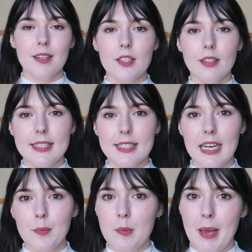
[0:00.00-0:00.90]
So let's
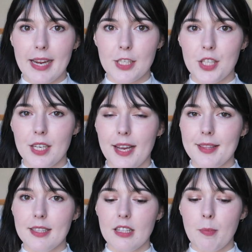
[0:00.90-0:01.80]
start out with the packaging. I
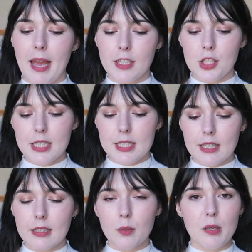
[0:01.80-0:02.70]
think that the packaging is
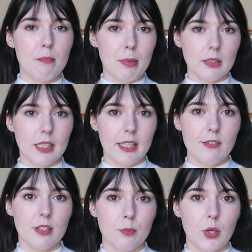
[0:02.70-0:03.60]
a little bit bulky
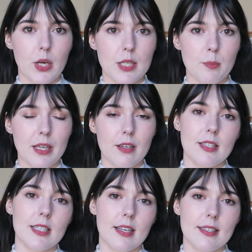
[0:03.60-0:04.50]
for the product
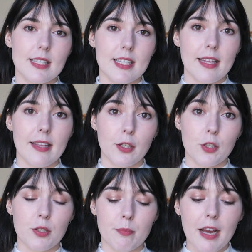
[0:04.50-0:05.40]
because it does contain that
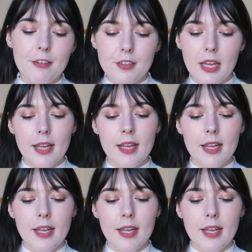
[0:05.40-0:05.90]
cushion puff.